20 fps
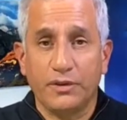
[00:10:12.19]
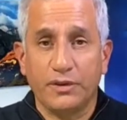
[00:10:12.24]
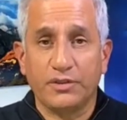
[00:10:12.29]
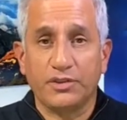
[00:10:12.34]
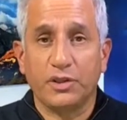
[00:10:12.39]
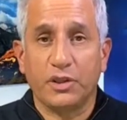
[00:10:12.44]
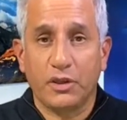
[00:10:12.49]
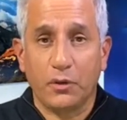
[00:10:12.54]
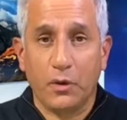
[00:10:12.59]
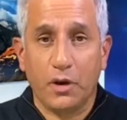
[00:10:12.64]
And
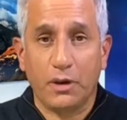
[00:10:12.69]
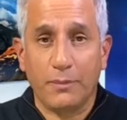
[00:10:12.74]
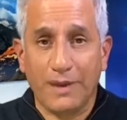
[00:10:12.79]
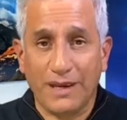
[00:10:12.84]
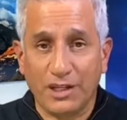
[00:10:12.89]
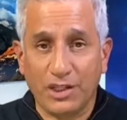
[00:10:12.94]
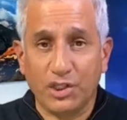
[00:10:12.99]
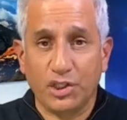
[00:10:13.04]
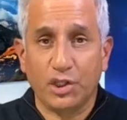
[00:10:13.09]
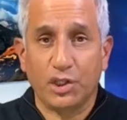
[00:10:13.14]
so they want to
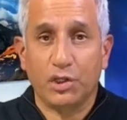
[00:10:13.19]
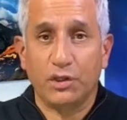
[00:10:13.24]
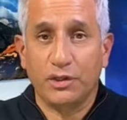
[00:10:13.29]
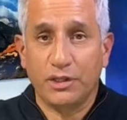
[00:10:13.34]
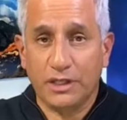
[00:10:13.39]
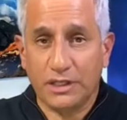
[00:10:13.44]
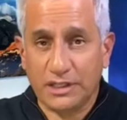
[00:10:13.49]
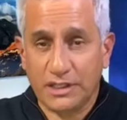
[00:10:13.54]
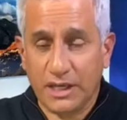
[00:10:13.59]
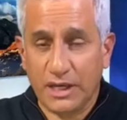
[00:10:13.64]
make sure that
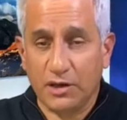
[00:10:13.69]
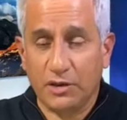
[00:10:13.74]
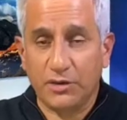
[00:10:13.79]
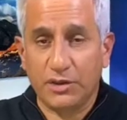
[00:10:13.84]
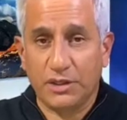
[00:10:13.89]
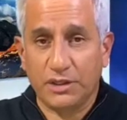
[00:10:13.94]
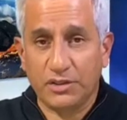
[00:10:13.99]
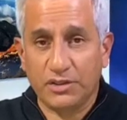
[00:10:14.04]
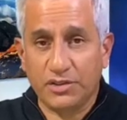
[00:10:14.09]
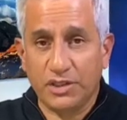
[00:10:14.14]
it's
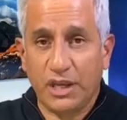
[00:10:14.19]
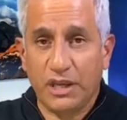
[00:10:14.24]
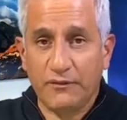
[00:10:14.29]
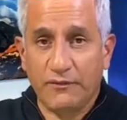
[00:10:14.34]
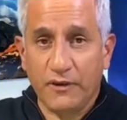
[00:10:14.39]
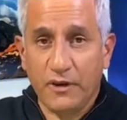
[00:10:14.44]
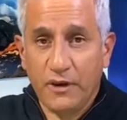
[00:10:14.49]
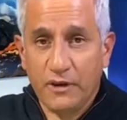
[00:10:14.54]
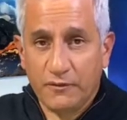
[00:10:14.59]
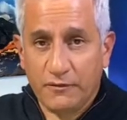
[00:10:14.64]
healthy and
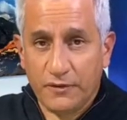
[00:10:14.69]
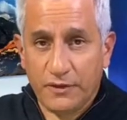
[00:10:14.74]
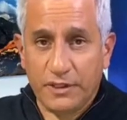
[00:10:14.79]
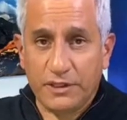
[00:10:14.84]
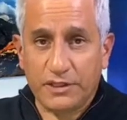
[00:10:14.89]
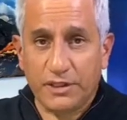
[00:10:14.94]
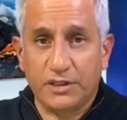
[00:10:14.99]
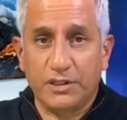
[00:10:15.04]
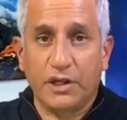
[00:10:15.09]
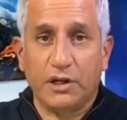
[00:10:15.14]
safe for
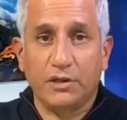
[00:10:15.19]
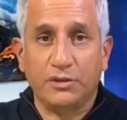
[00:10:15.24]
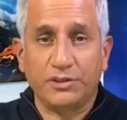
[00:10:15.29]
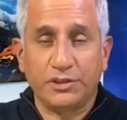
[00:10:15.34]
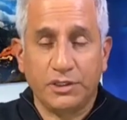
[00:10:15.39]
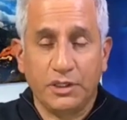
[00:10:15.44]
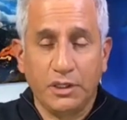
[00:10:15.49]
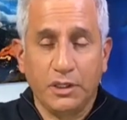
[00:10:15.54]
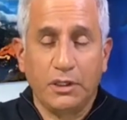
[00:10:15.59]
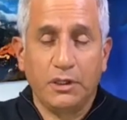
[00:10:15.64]
these
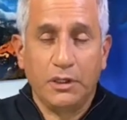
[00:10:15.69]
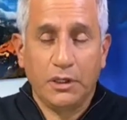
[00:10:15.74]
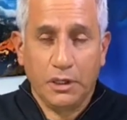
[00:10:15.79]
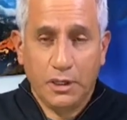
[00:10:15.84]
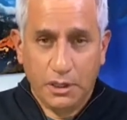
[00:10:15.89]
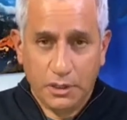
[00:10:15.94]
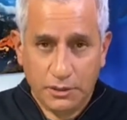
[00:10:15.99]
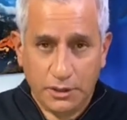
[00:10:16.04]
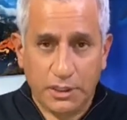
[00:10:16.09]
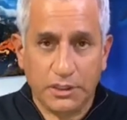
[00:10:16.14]
adults,
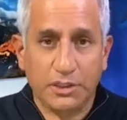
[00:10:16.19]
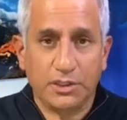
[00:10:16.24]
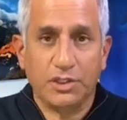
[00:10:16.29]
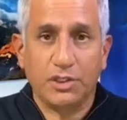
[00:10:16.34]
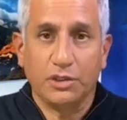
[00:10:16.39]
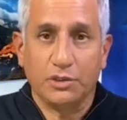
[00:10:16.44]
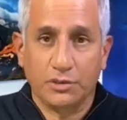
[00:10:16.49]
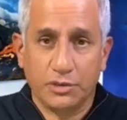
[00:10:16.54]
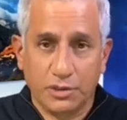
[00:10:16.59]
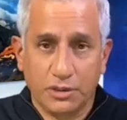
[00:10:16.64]
then the
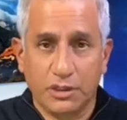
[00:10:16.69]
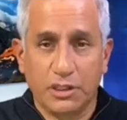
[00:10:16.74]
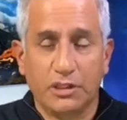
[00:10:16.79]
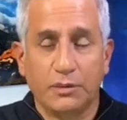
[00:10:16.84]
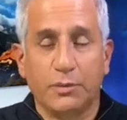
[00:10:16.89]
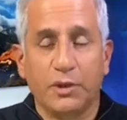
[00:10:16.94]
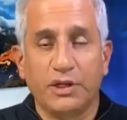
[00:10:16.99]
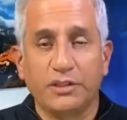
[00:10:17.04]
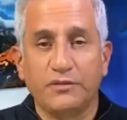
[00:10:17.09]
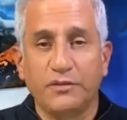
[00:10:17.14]
children, then the
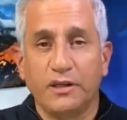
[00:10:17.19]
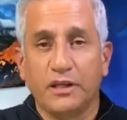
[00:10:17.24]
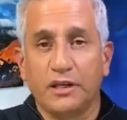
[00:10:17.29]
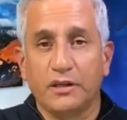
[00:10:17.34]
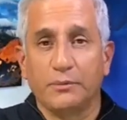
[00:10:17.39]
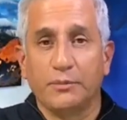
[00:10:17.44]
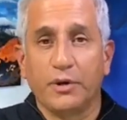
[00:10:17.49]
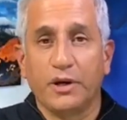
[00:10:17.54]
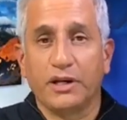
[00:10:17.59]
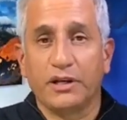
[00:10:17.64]
breastfeeding
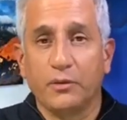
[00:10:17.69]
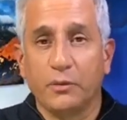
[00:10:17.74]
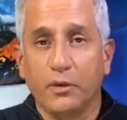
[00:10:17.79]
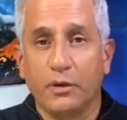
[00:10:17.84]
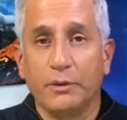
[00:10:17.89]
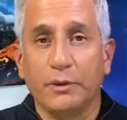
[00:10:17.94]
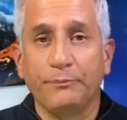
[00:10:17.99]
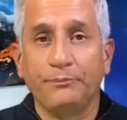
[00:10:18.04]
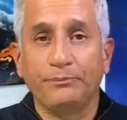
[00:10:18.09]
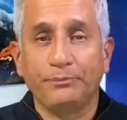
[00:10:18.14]
and pregnant
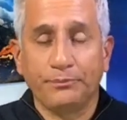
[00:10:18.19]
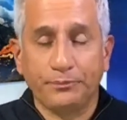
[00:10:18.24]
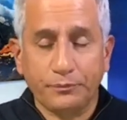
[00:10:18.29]
women.